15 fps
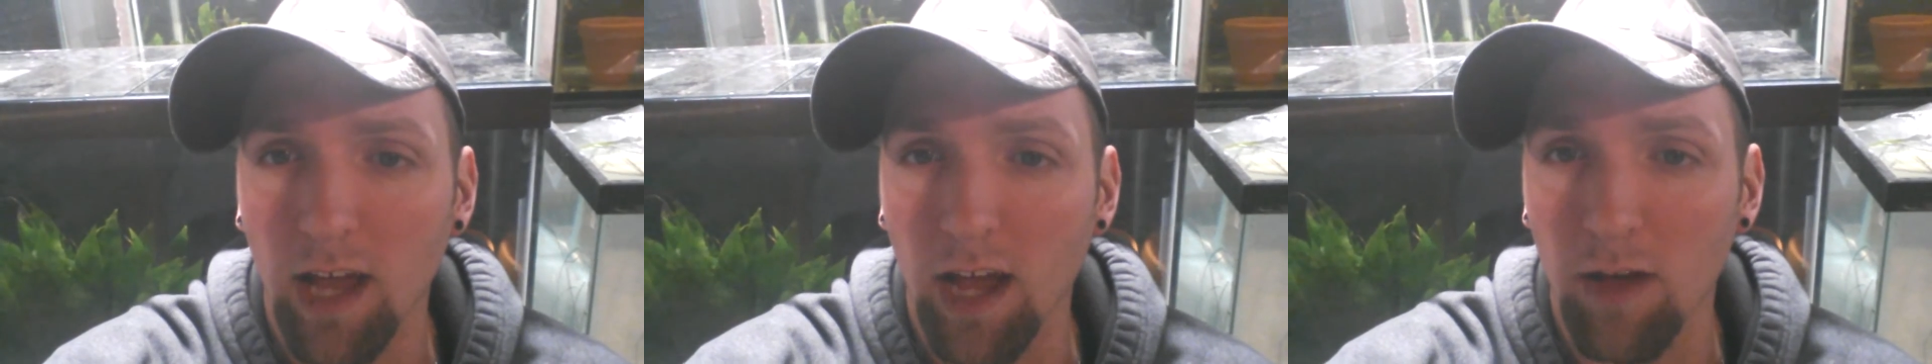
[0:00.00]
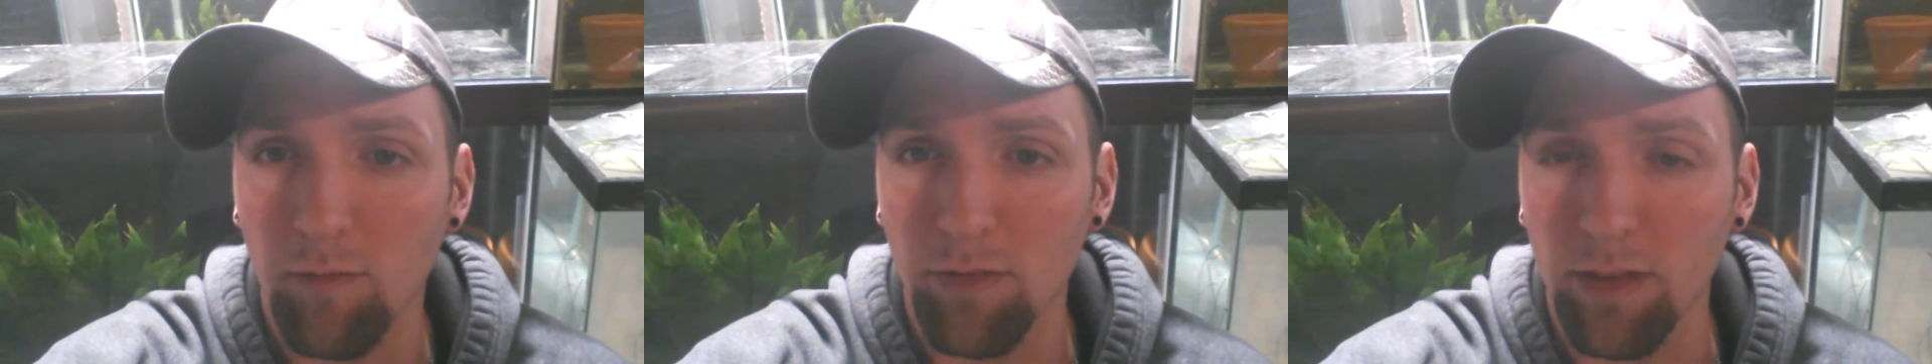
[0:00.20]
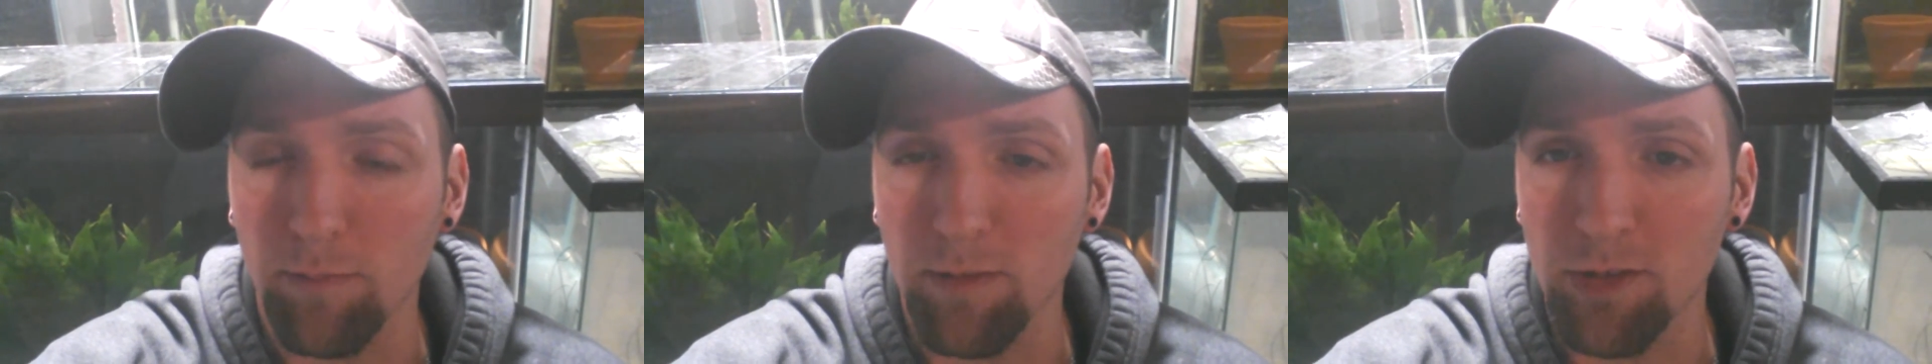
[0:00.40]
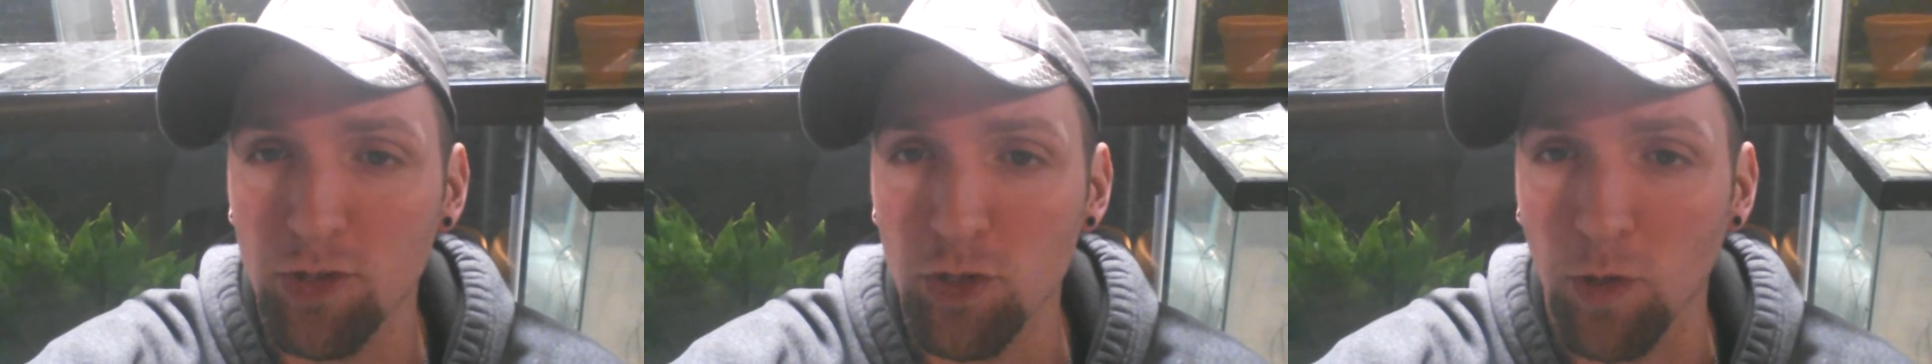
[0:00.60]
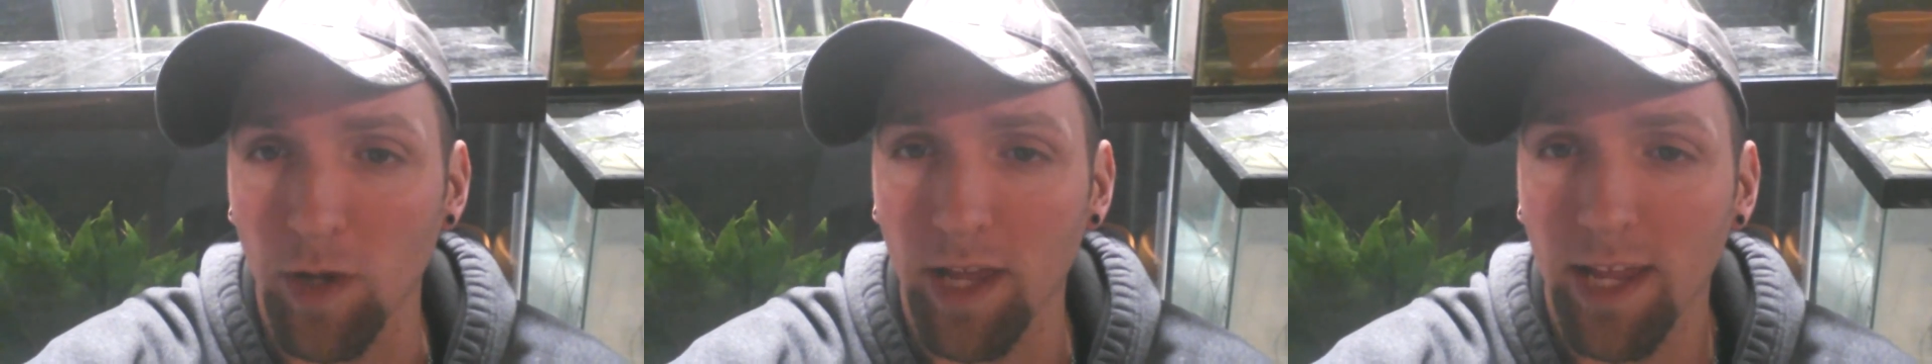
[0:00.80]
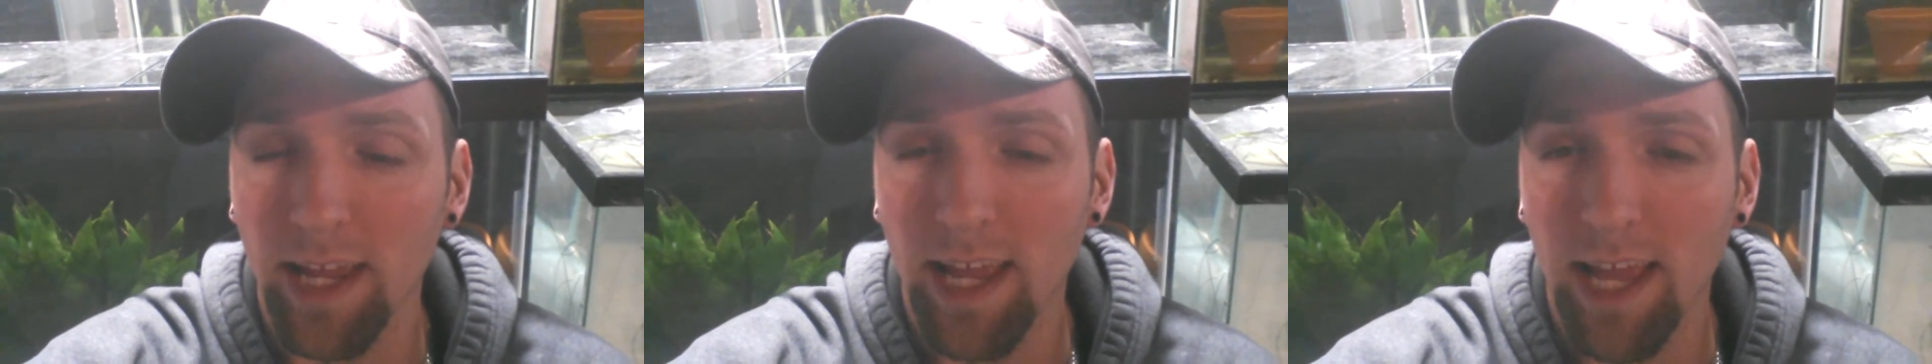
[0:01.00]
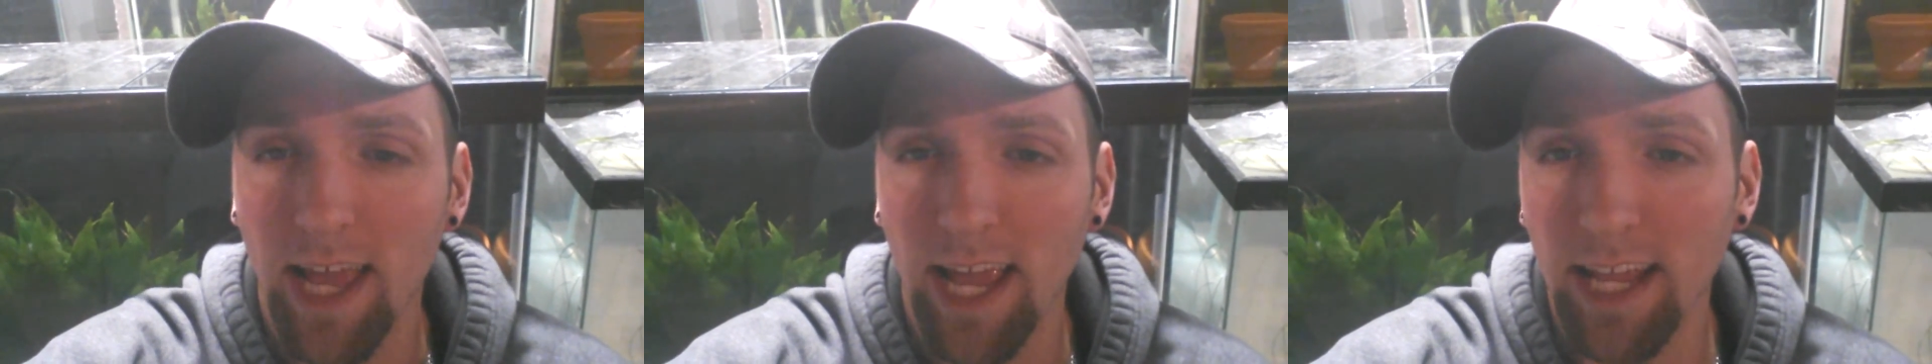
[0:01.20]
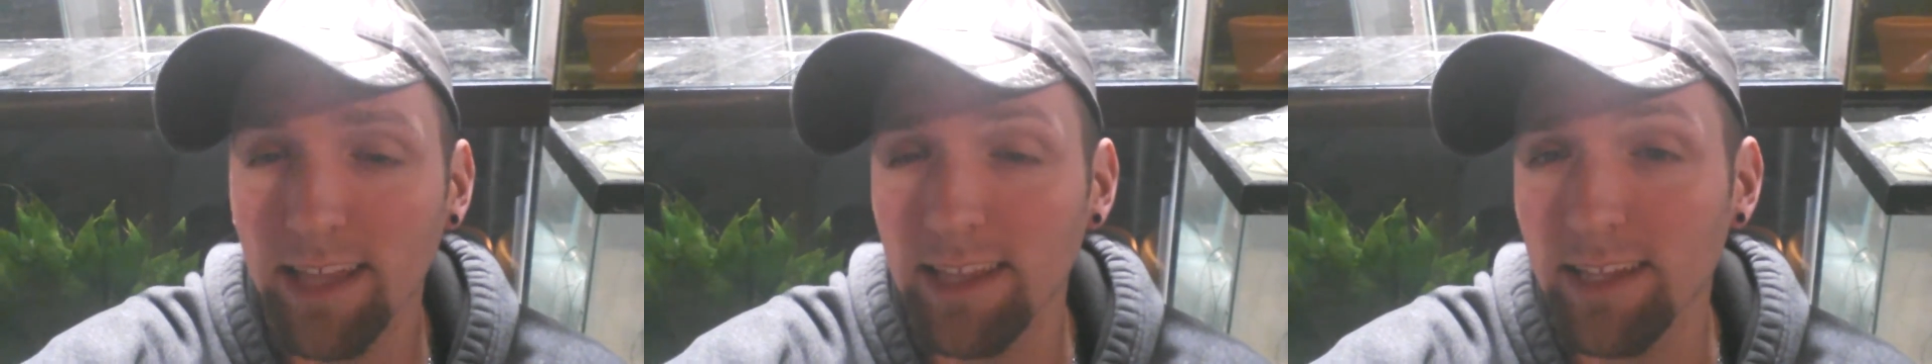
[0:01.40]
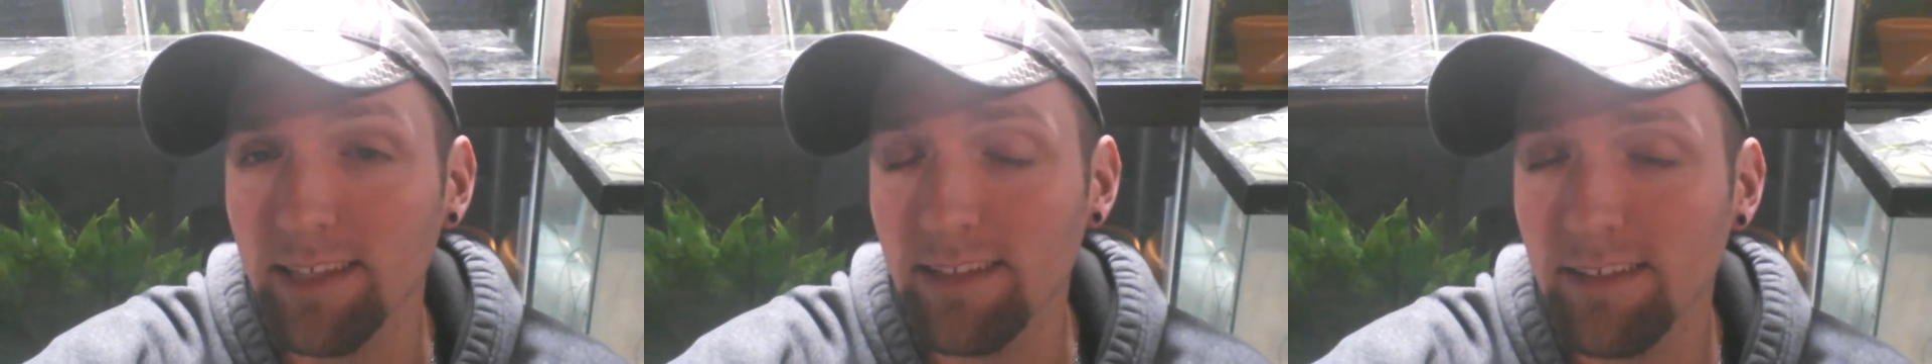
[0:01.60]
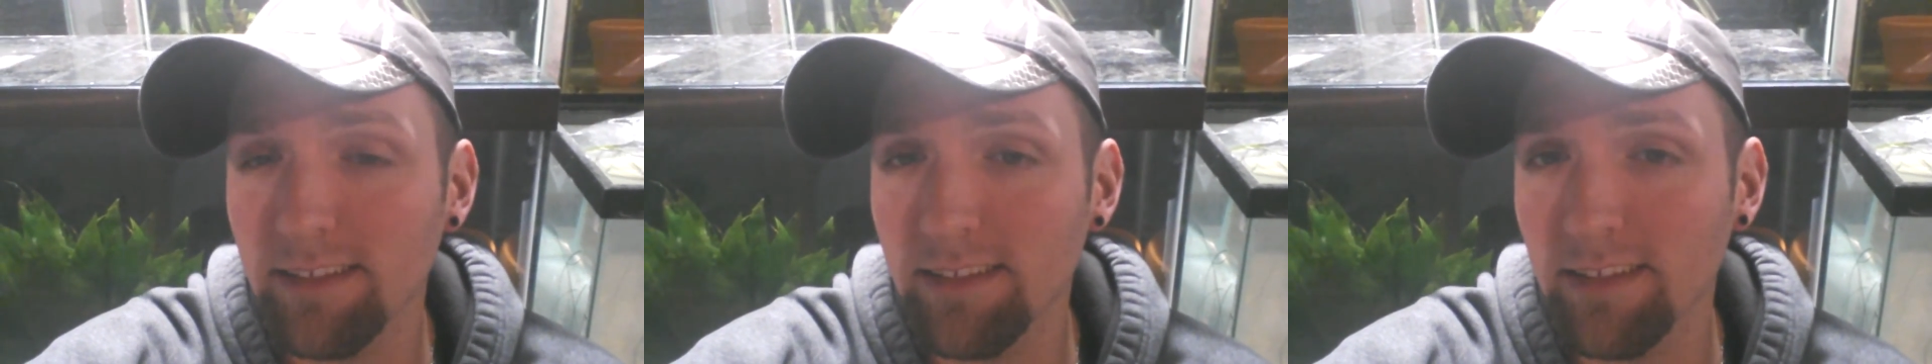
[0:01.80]
for them to chew it. Anything that
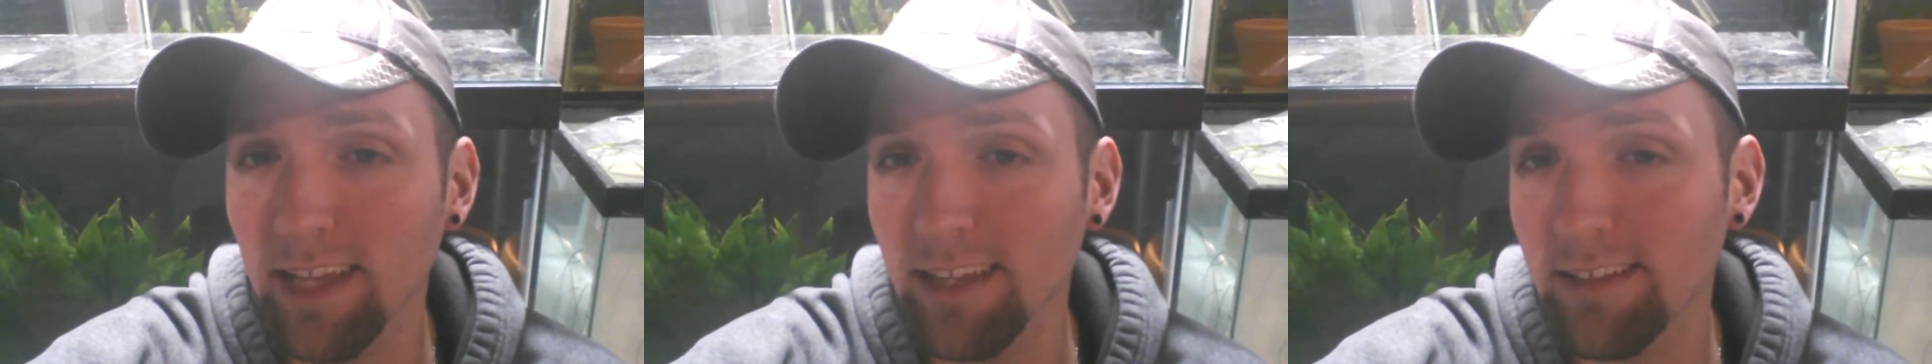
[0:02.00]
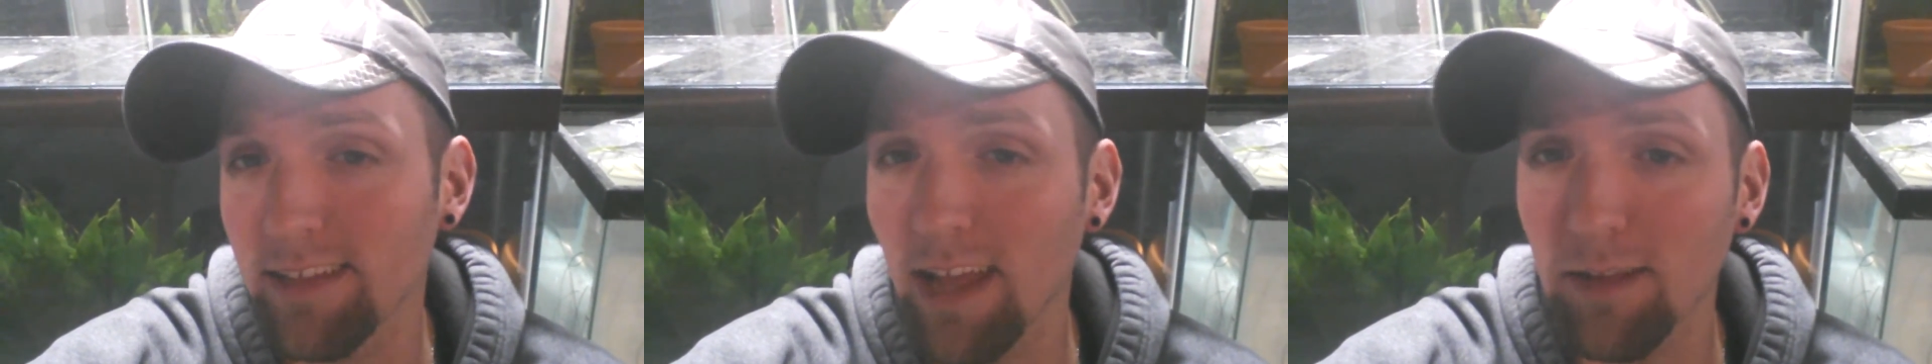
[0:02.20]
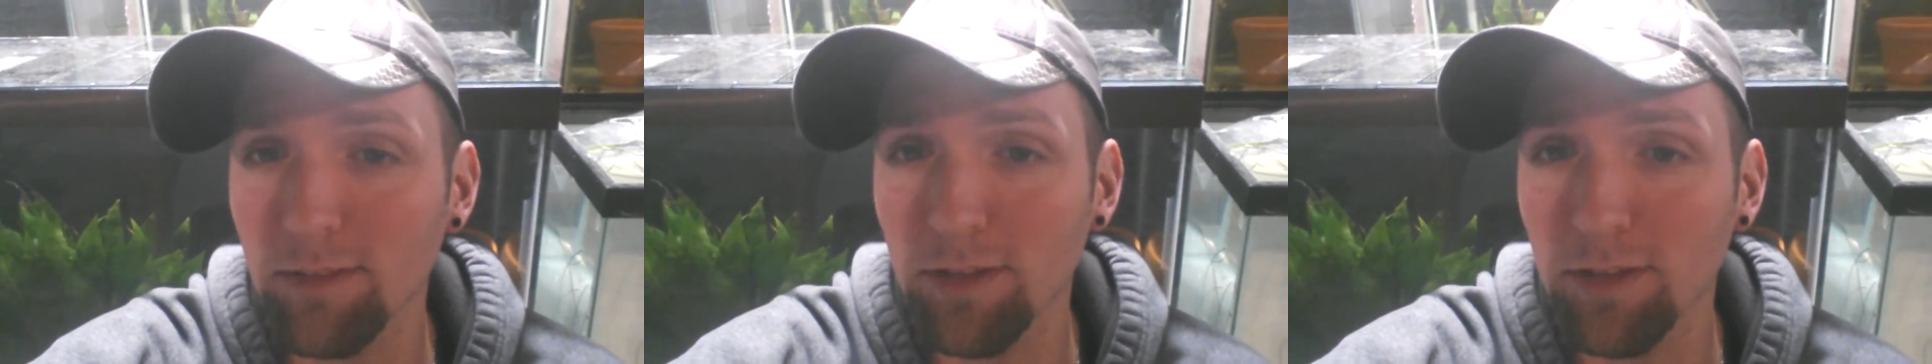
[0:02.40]
sinks down